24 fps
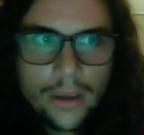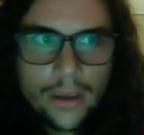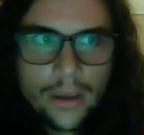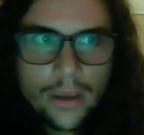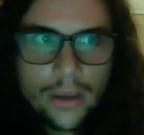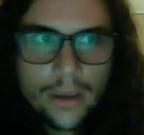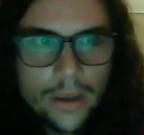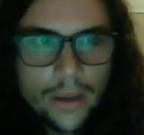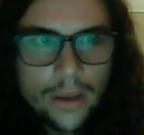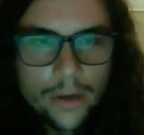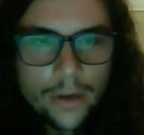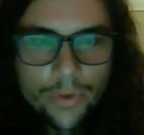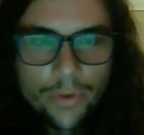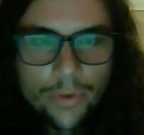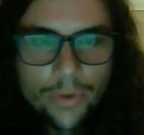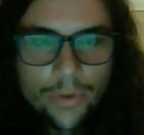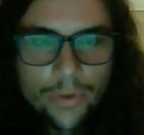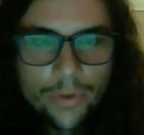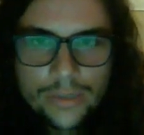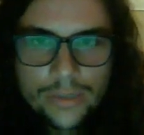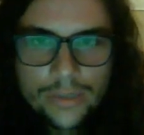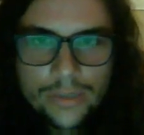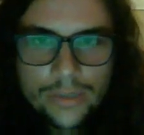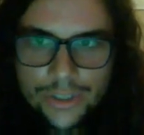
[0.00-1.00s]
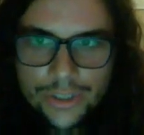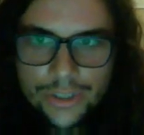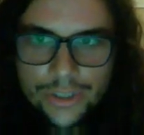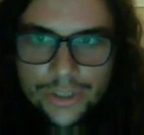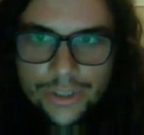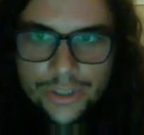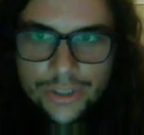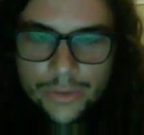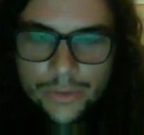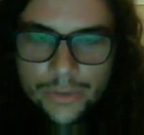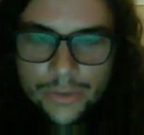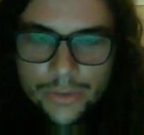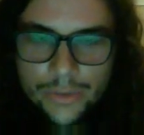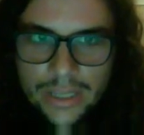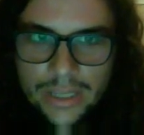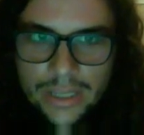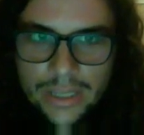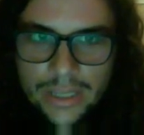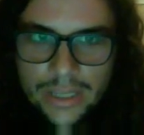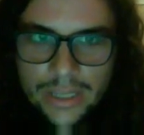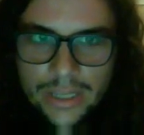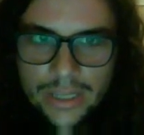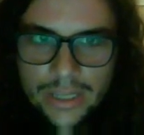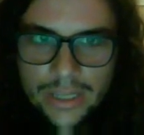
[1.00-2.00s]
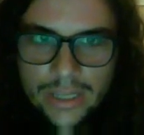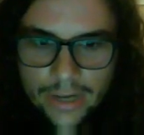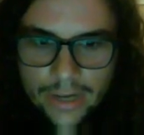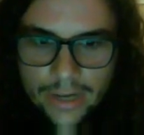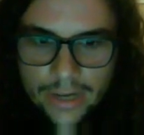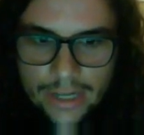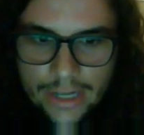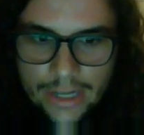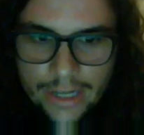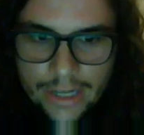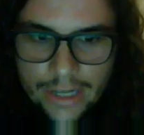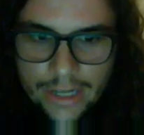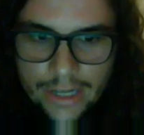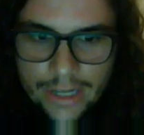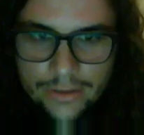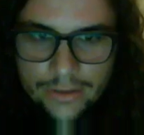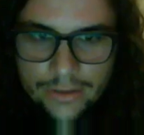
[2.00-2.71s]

Enterprise, which used to be Taser International.